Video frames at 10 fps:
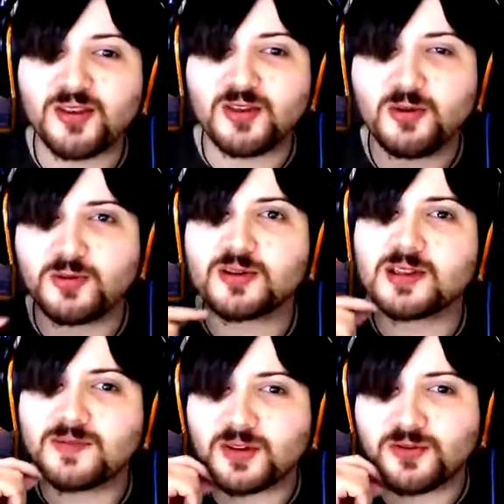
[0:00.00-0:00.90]
the wolves
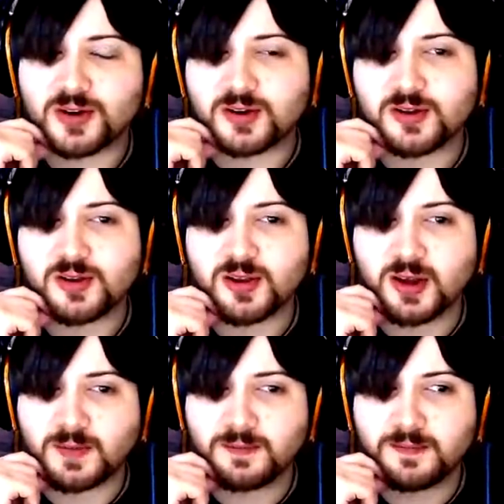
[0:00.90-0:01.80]
live in forests, you
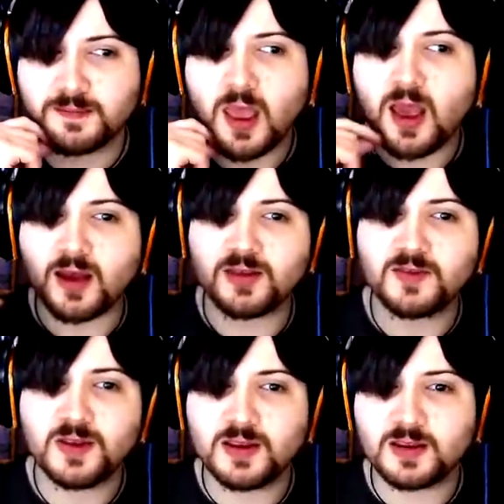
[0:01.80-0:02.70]
know. I think
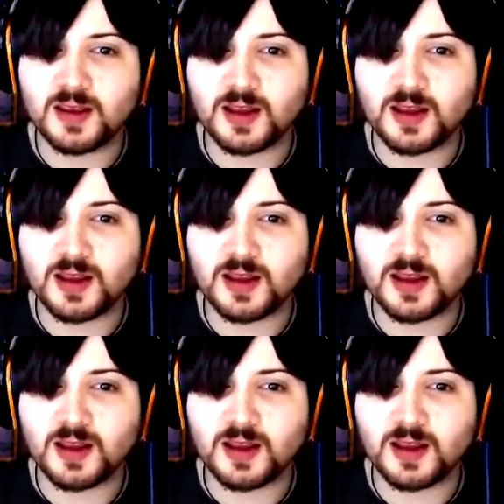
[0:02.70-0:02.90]
they did that in